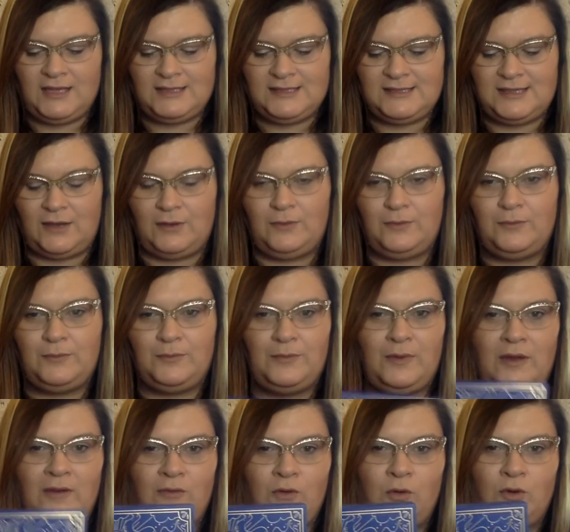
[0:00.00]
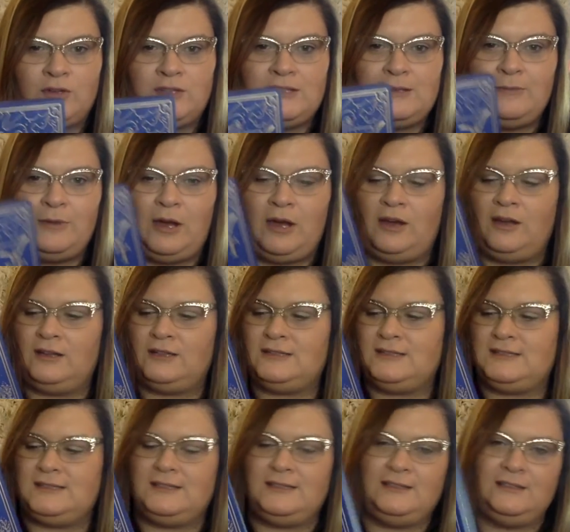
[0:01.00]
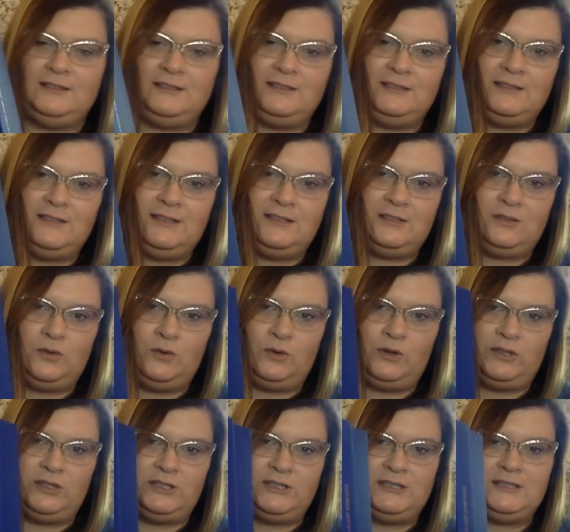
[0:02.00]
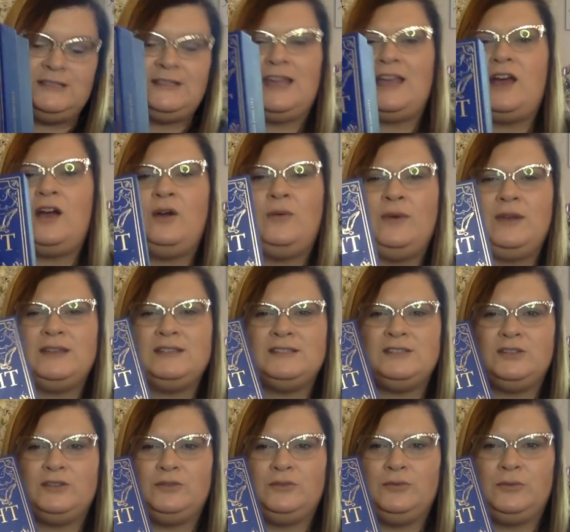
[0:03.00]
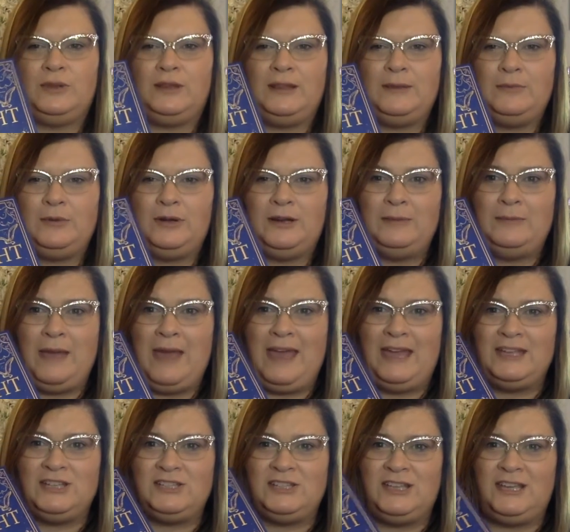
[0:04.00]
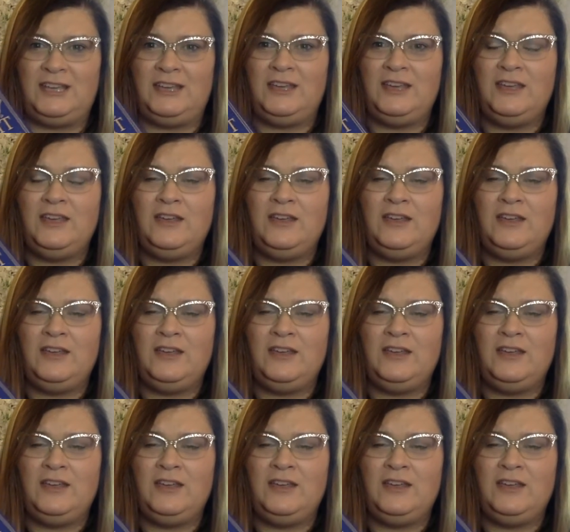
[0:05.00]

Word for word: So, of course, the box is gorgeous. They always do really pretty packaging.